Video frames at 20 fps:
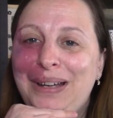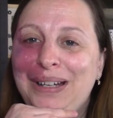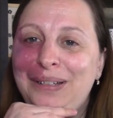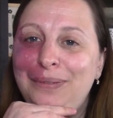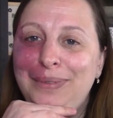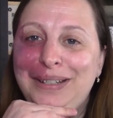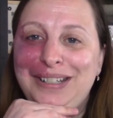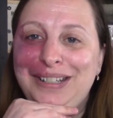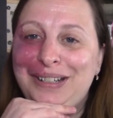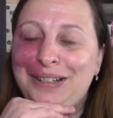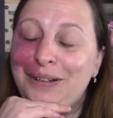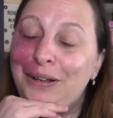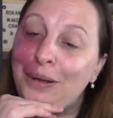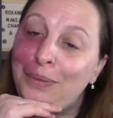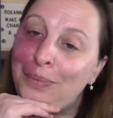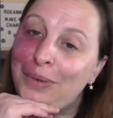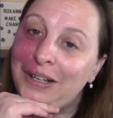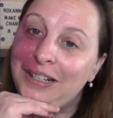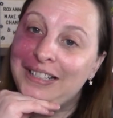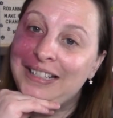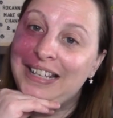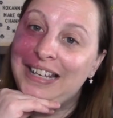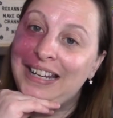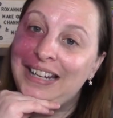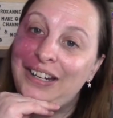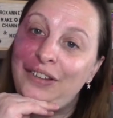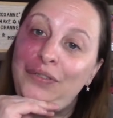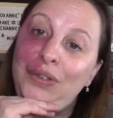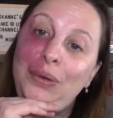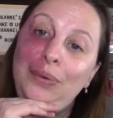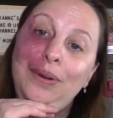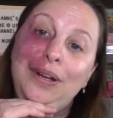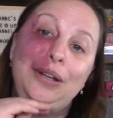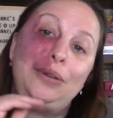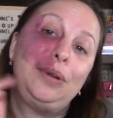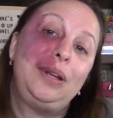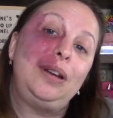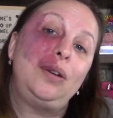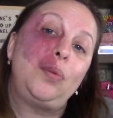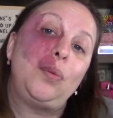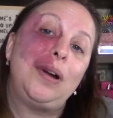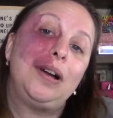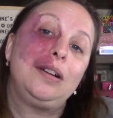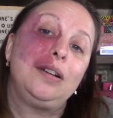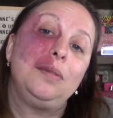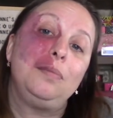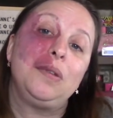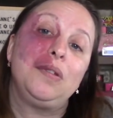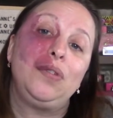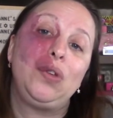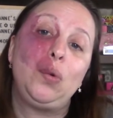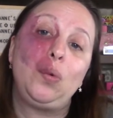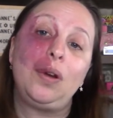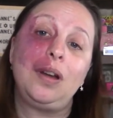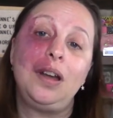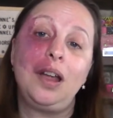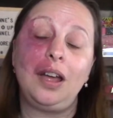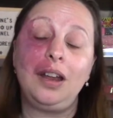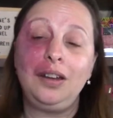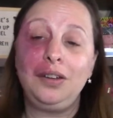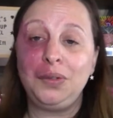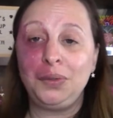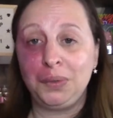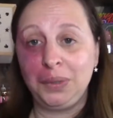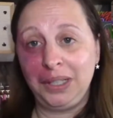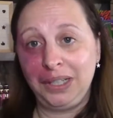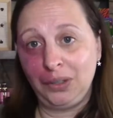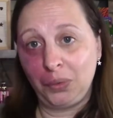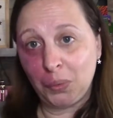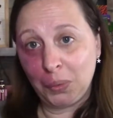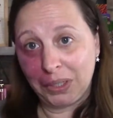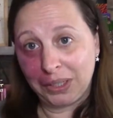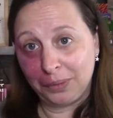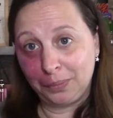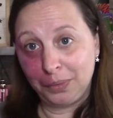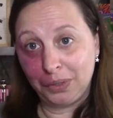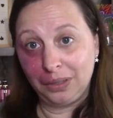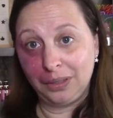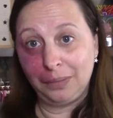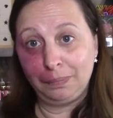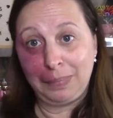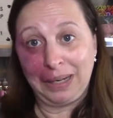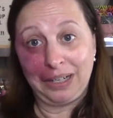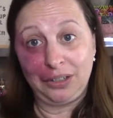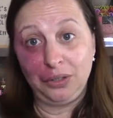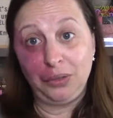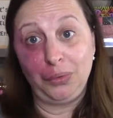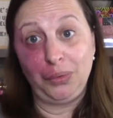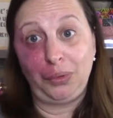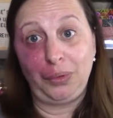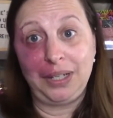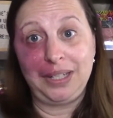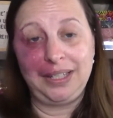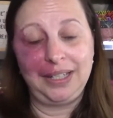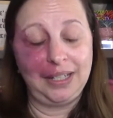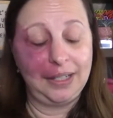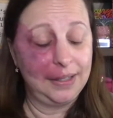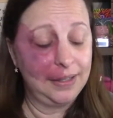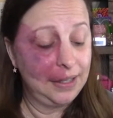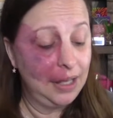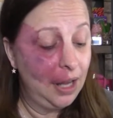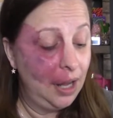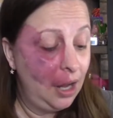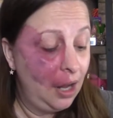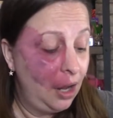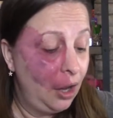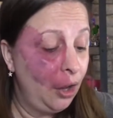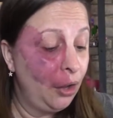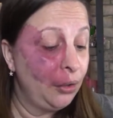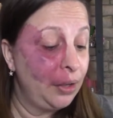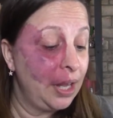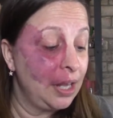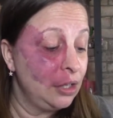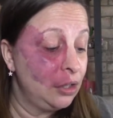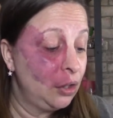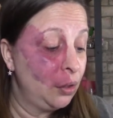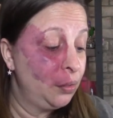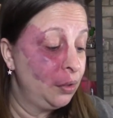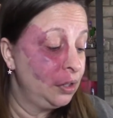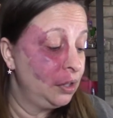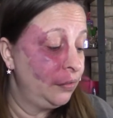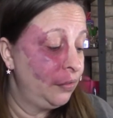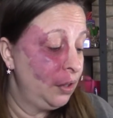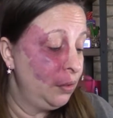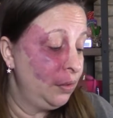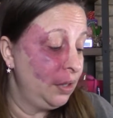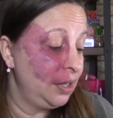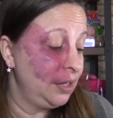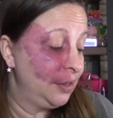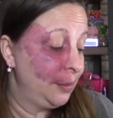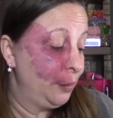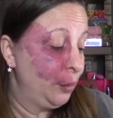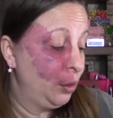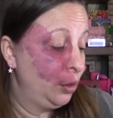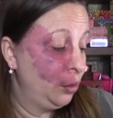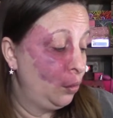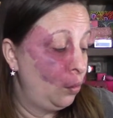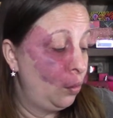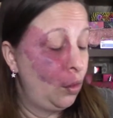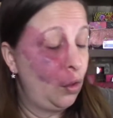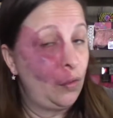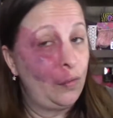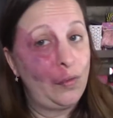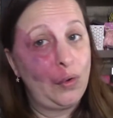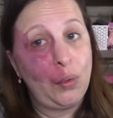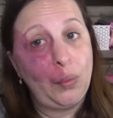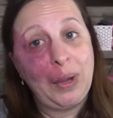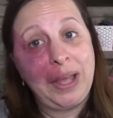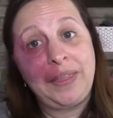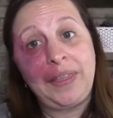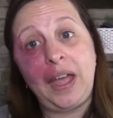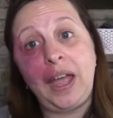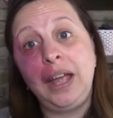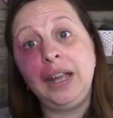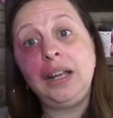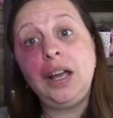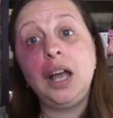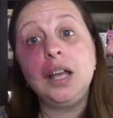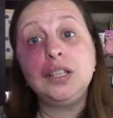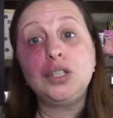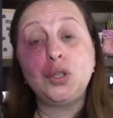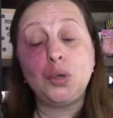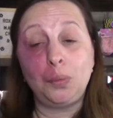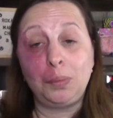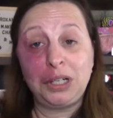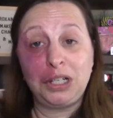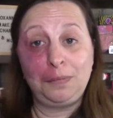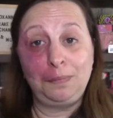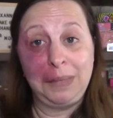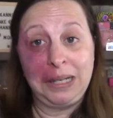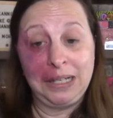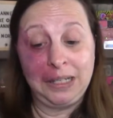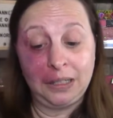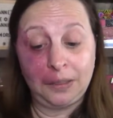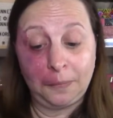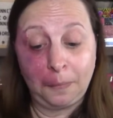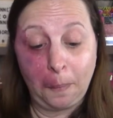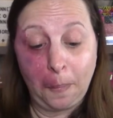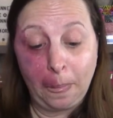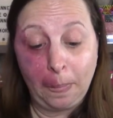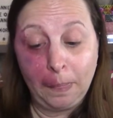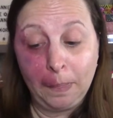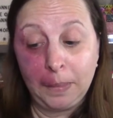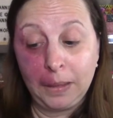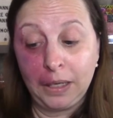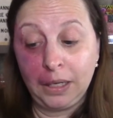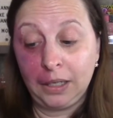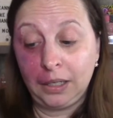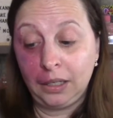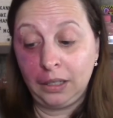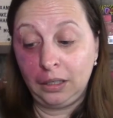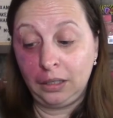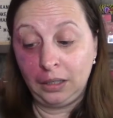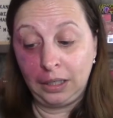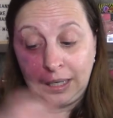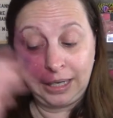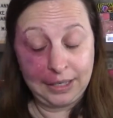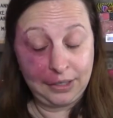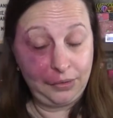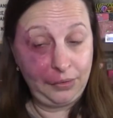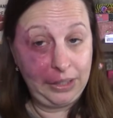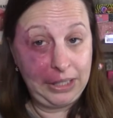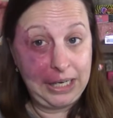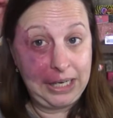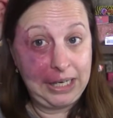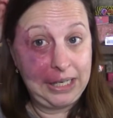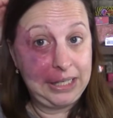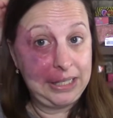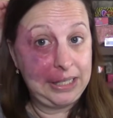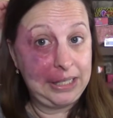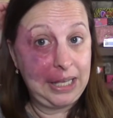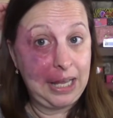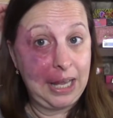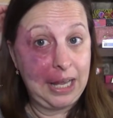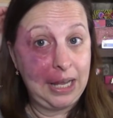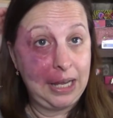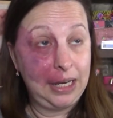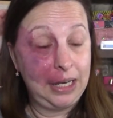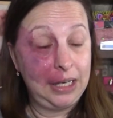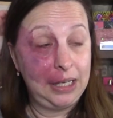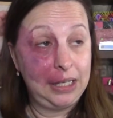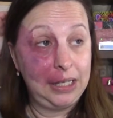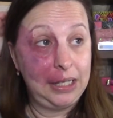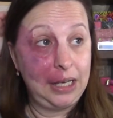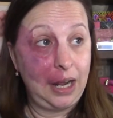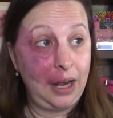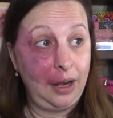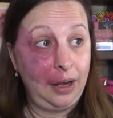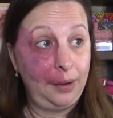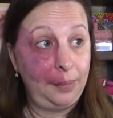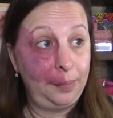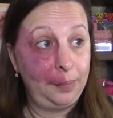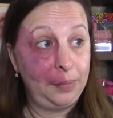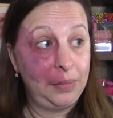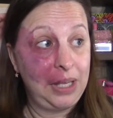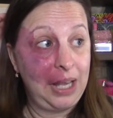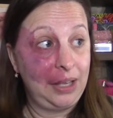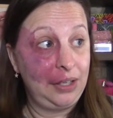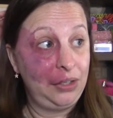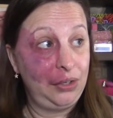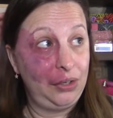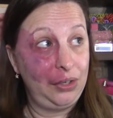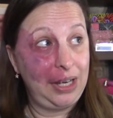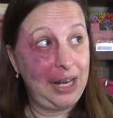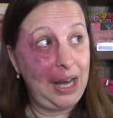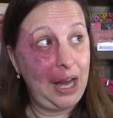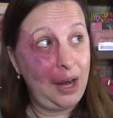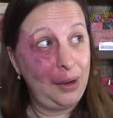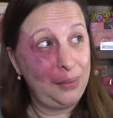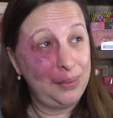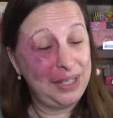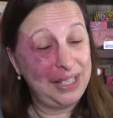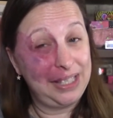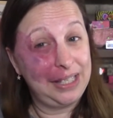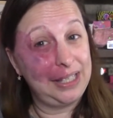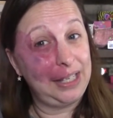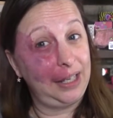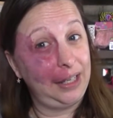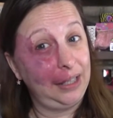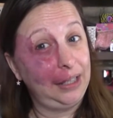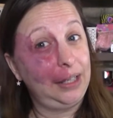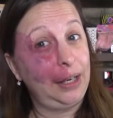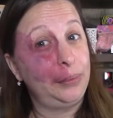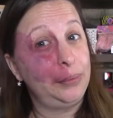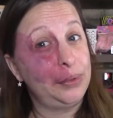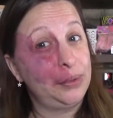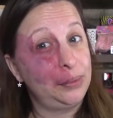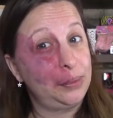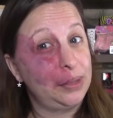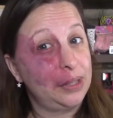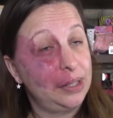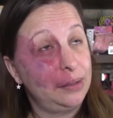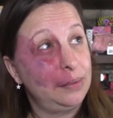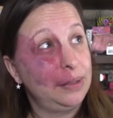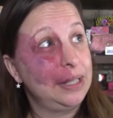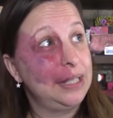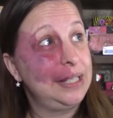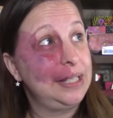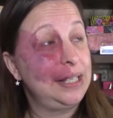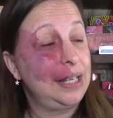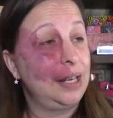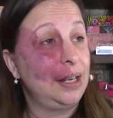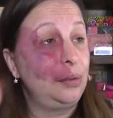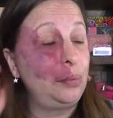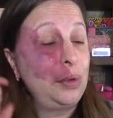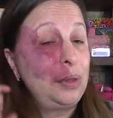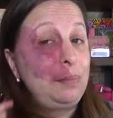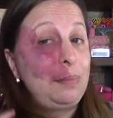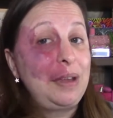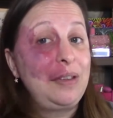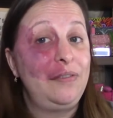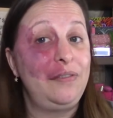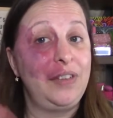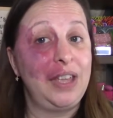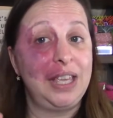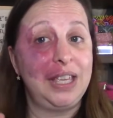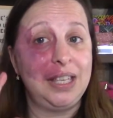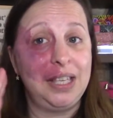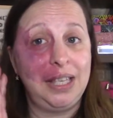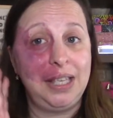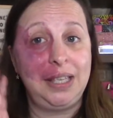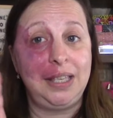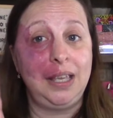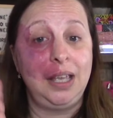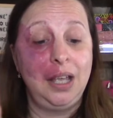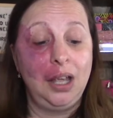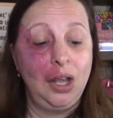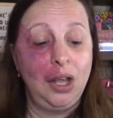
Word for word: back to my channel. I'm Roxanne. If you are new here, welcome. If you are not new here, welcome back to the craziness. Okay, so there's a few things I'm going to go over with. I got so much mail in the last three days and um, yesterday I was sick. I was really, really sick with my face,